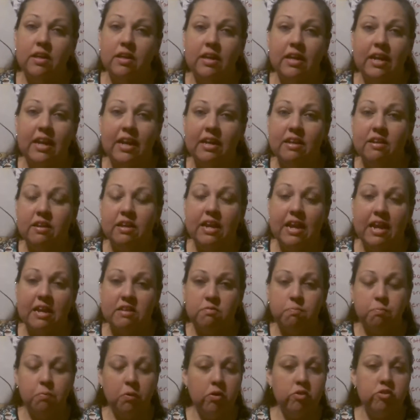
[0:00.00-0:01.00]
he
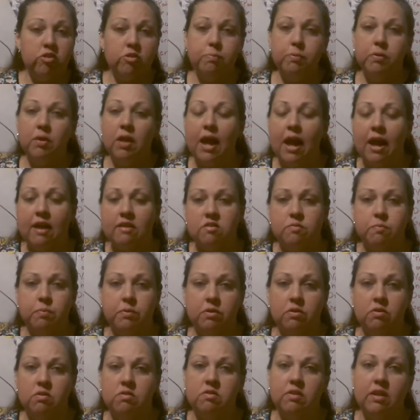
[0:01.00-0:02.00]
has multiple
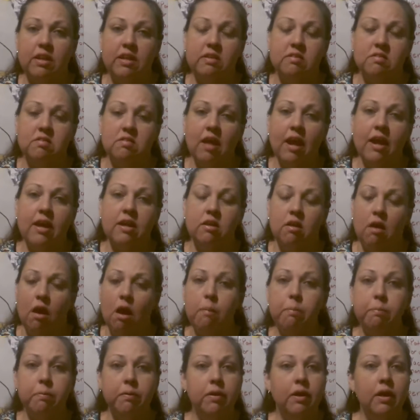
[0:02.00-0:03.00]
hospitals that had signed
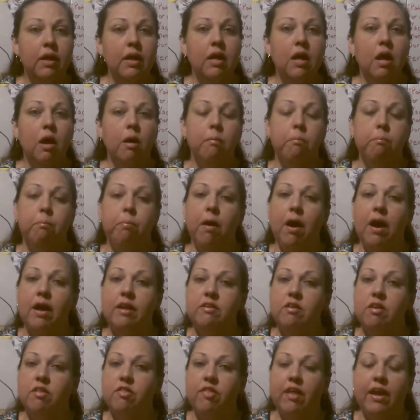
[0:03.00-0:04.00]
up,
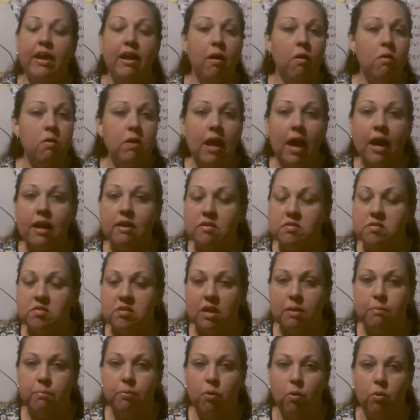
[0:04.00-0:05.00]
but they aren't on the
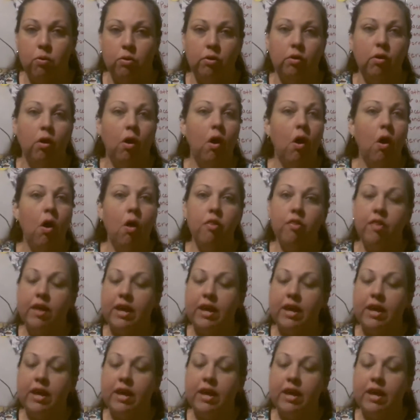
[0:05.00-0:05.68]
same protocol.